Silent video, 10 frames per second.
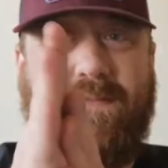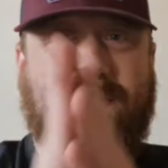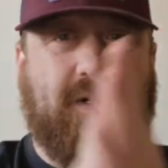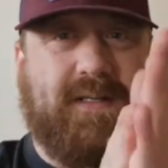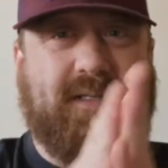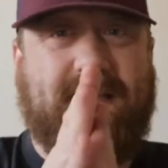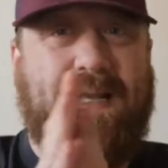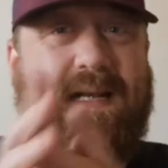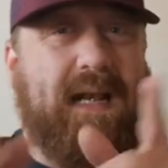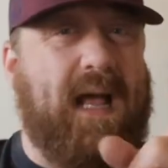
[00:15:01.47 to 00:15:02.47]
which I
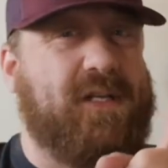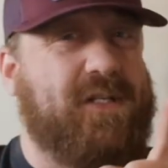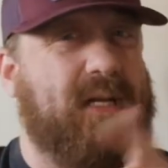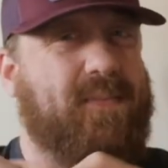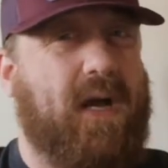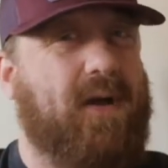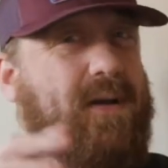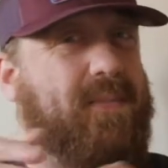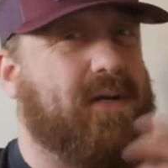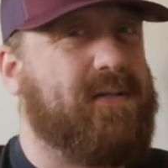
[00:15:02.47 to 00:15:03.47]
did last year, but
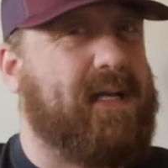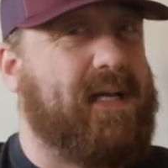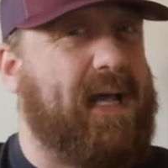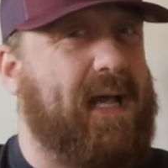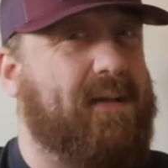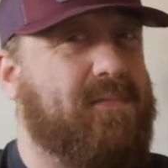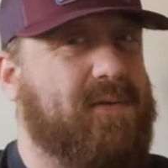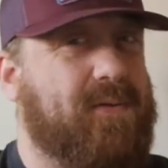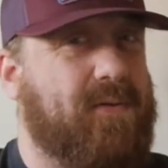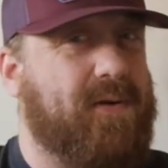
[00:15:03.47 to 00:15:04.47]
only because they came
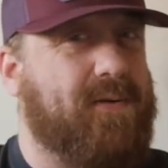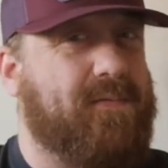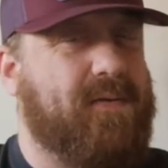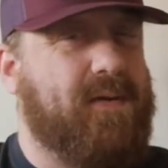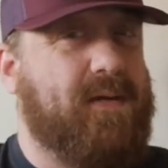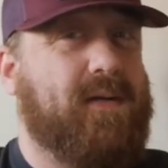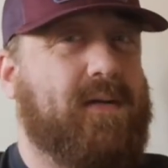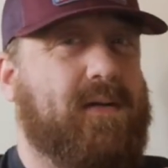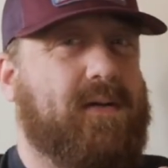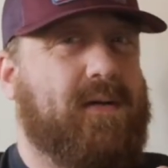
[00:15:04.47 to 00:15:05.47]
sort of
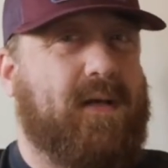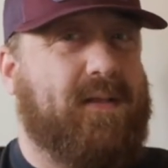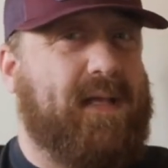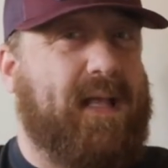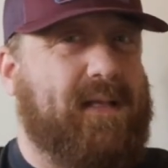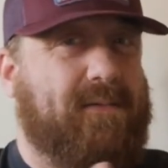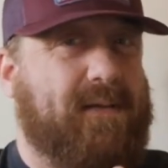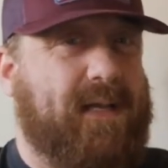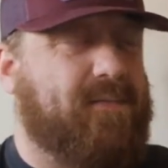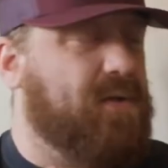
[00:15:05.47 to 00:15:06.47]
at the end. They
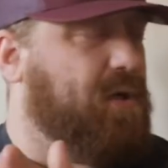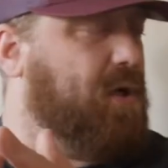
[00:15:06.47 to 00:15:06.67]
were given